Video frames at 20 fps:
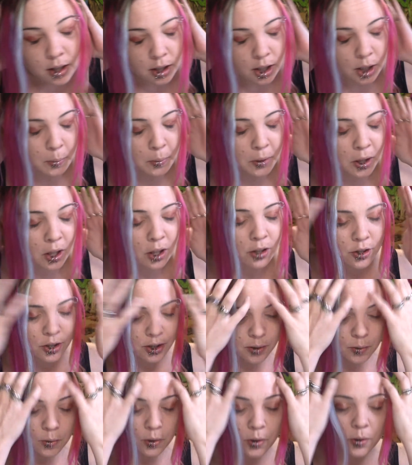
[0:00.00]

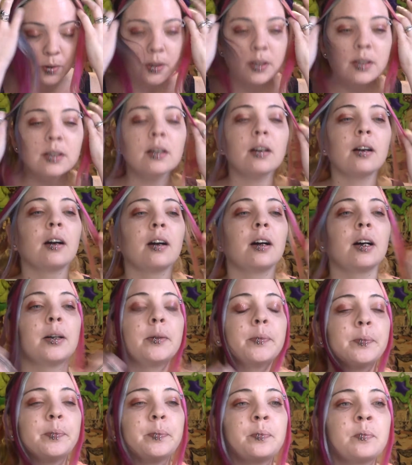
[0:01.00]
Obnoxious roots.
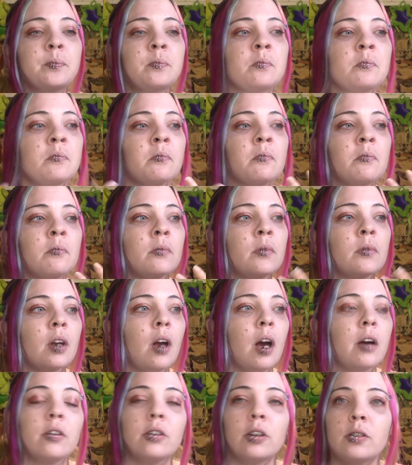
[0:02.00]
I
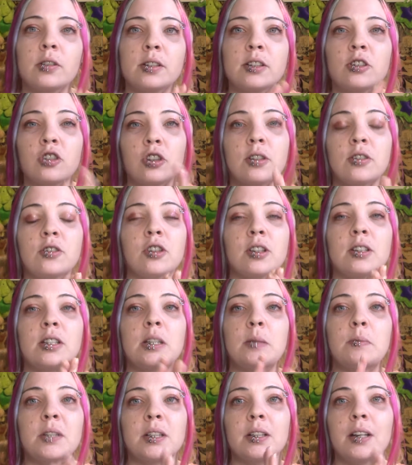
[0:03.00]
don't know, it just
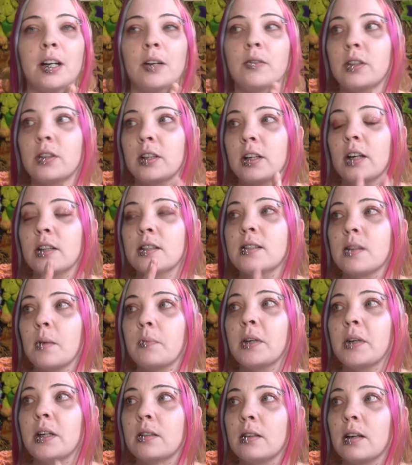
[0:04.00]
seems like I have to get
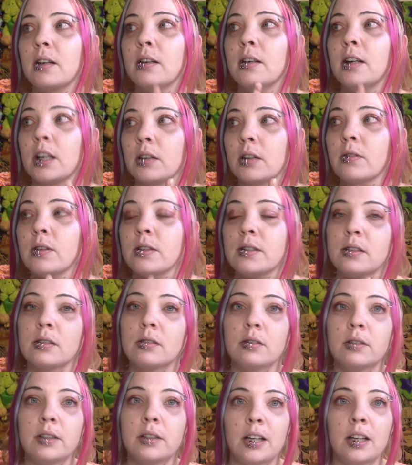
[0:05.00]
something done every
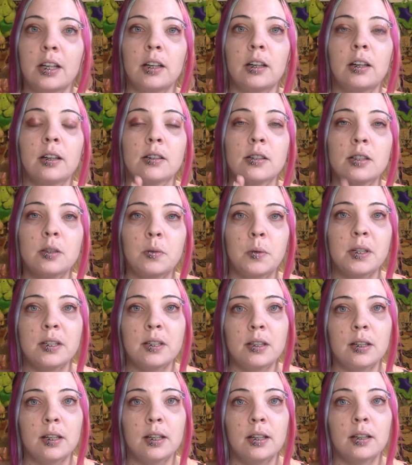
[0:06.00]
single day and squeeze
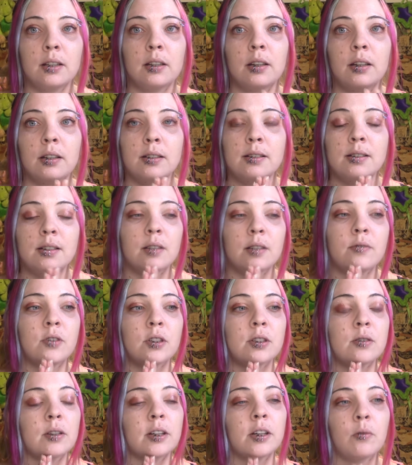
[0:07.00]
it in instead of
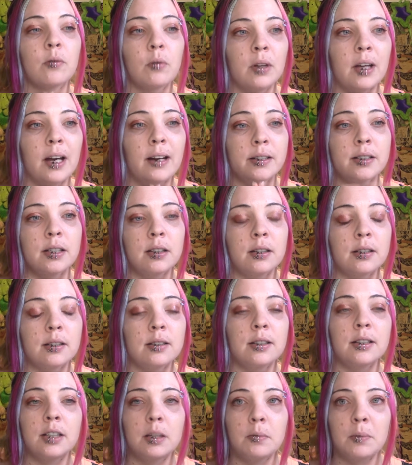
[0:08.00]
just like relaxing and
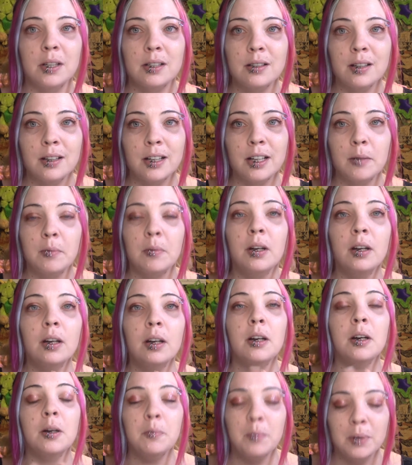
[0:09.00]
taking my time.
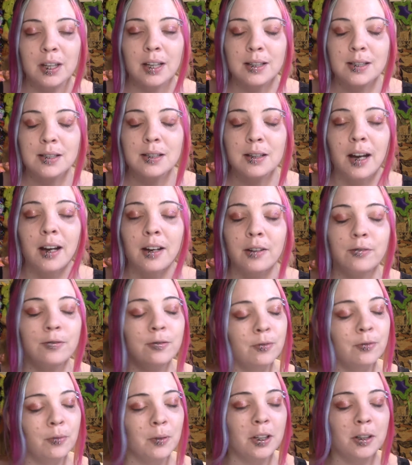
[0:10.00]
But that's life.
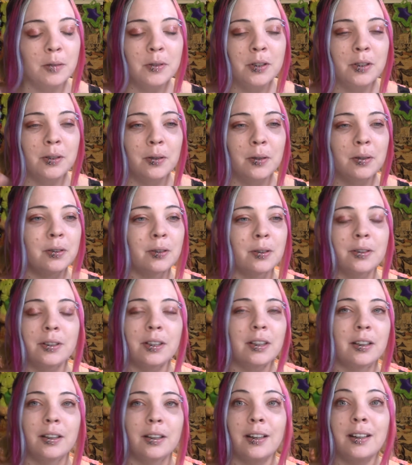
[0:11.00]
Welcome to
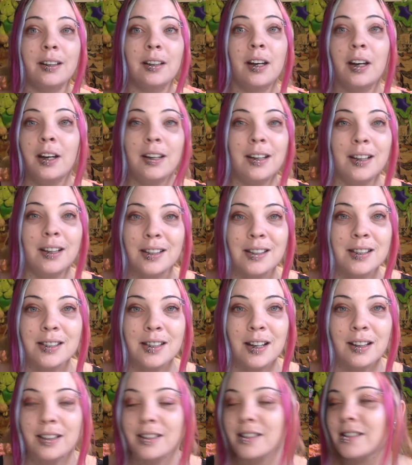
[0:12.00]
adulting. It
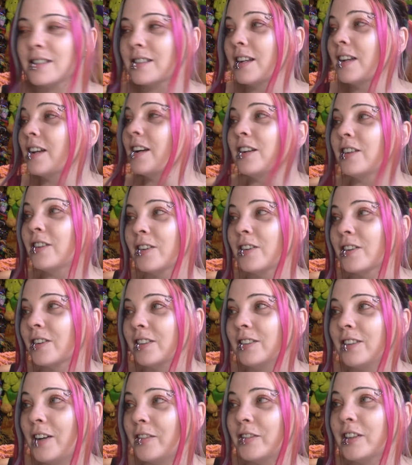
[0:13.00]
sucks. You're gonna
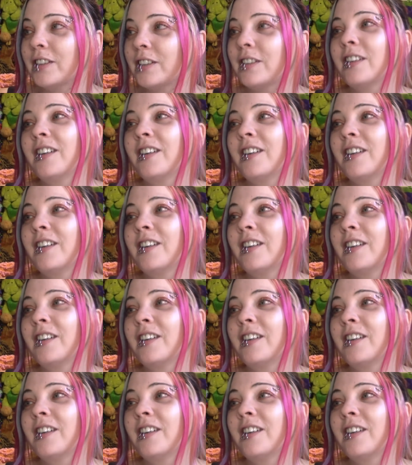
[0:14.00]
love it.